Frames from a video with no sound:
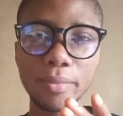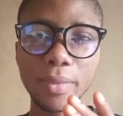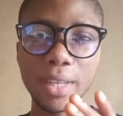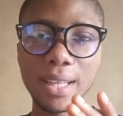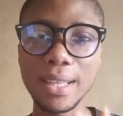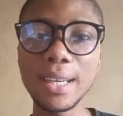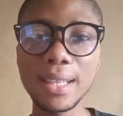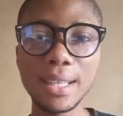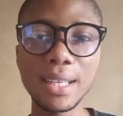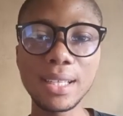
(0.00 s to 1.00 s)
layer
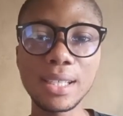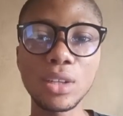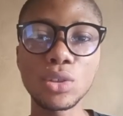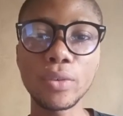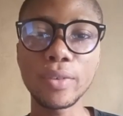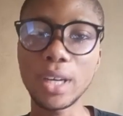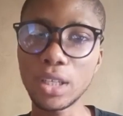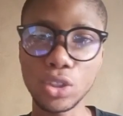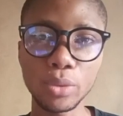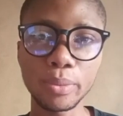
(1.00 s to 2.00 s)
needs a lot of
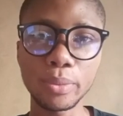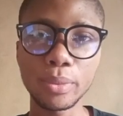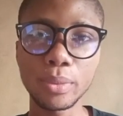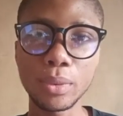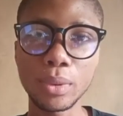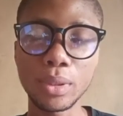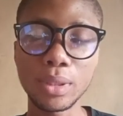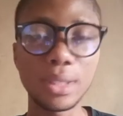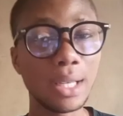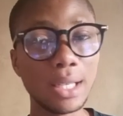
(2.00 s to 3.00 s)
calcium
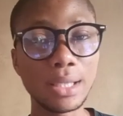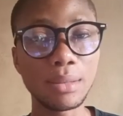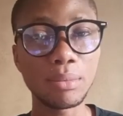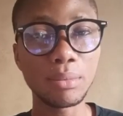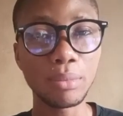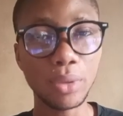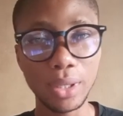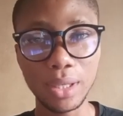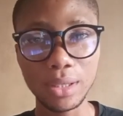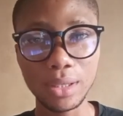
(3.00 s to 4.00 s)
than
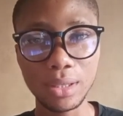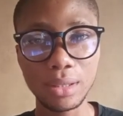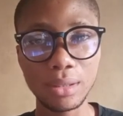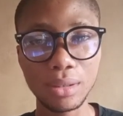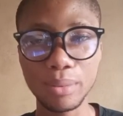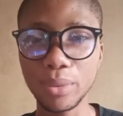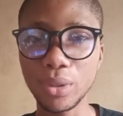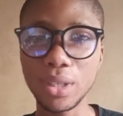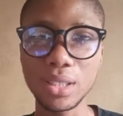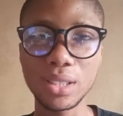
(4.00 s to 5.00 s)
boilers.
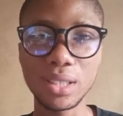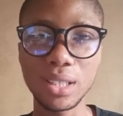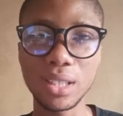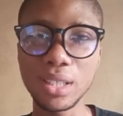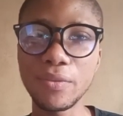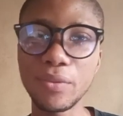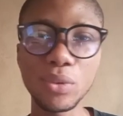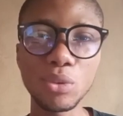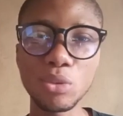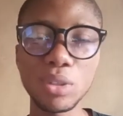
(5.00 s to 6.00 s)
Boilers, they need
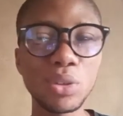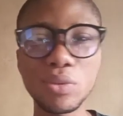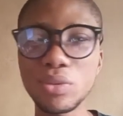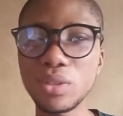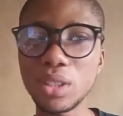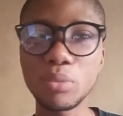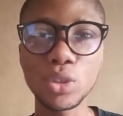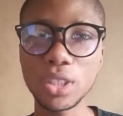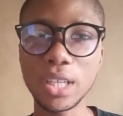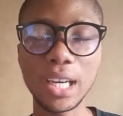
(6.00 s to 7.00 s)
few, they don't even need much
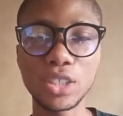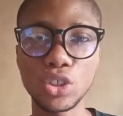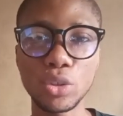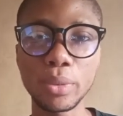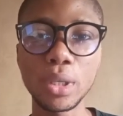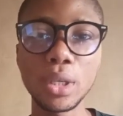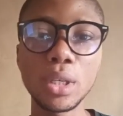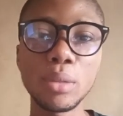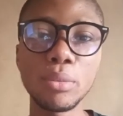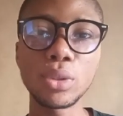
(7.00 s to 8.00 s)
calcium,
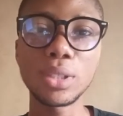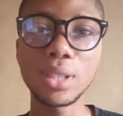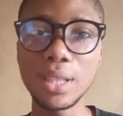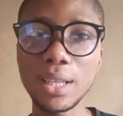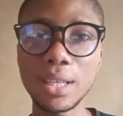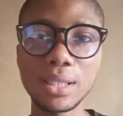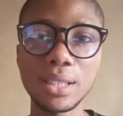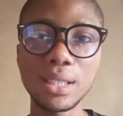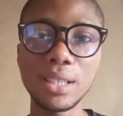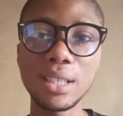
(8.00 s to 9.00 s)
but layers, they
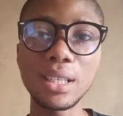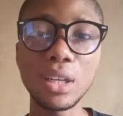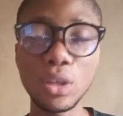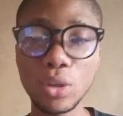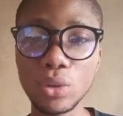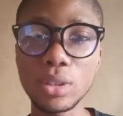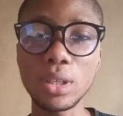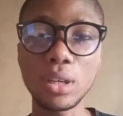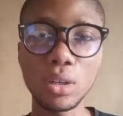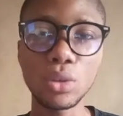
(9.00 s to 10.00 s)
need a lot
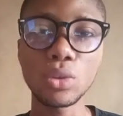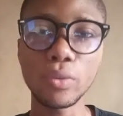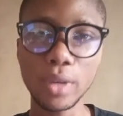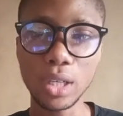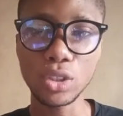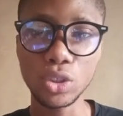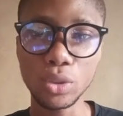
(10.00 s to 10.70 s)
of calcium.